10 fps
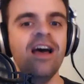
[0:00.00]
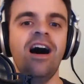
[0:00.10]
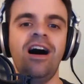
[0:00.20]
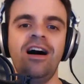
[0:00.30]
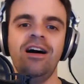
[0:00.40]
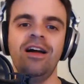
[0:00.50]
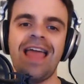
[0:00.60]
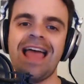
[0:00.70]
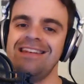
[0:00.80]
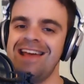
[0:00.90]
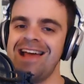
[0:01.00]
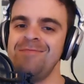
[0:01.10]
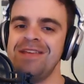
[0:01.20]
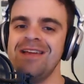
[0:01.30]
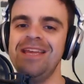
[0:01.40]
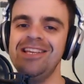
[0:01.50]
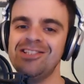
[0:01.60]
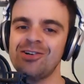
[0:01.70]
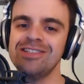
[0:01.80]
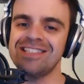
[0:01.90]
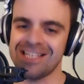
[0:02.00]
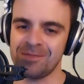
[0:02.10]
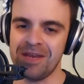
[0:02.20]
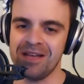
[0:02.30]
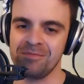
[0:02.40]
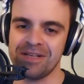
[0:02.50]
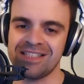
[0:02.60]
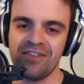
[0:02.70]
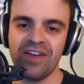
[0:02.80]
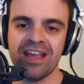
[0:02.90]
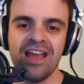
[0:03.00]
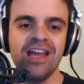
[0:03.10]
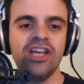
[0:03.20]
At 9 p.m. Eastern, 6 p.m. Pacific.